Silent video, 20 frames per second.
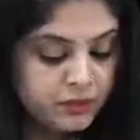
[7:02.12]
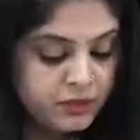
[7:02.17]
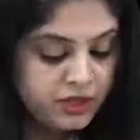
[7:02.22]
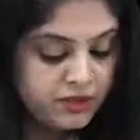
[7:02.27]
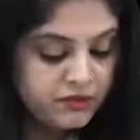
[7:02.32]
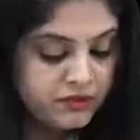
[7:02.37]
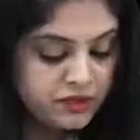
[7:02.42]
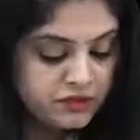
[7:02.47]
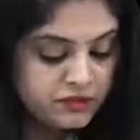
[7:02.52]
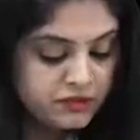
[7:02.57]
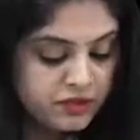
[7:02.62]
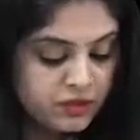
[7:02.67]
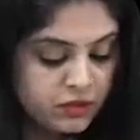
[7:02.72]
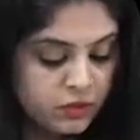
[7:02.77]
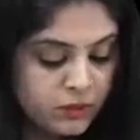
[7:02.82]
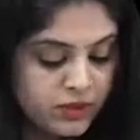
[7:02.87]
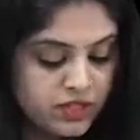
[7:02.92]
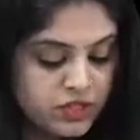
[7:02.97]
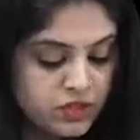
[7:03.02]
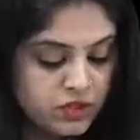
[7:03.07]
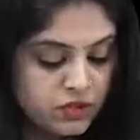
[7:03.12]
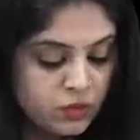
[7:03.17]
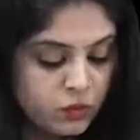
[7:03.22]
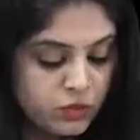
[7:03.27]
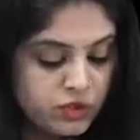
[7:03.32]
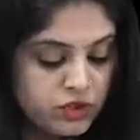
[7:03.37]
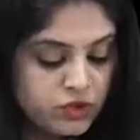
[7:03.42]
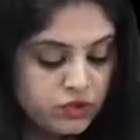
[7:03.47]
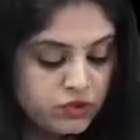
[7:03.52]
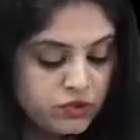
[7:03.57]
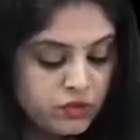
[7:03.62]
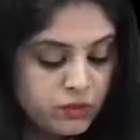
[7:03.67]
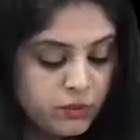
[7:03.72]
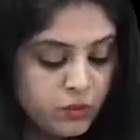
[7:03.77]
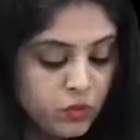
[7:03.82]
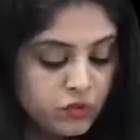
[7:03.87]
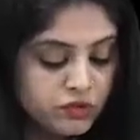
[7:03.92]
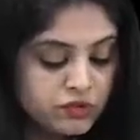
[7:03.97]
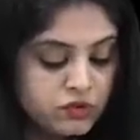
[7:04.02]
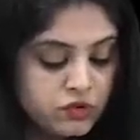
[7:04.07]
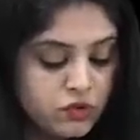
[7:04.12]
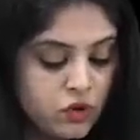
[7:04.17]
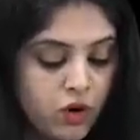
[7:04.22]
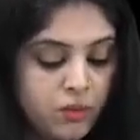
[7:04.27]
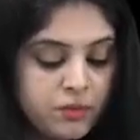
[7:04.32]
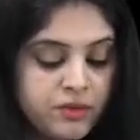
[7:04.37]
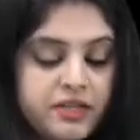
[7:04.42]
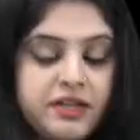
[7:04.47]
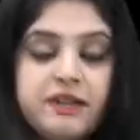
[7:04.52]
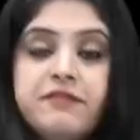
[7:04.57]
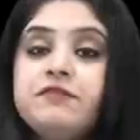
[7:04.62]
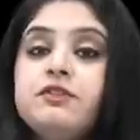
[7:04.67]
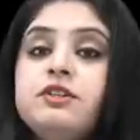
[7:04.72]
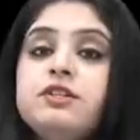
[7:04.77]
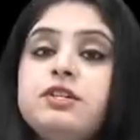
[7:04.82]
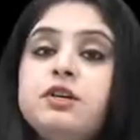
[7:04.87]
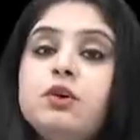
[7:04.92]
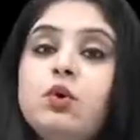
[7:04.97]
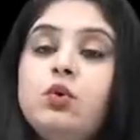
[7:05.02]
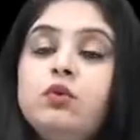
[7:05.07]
a previous year question. Which is the most common nephritic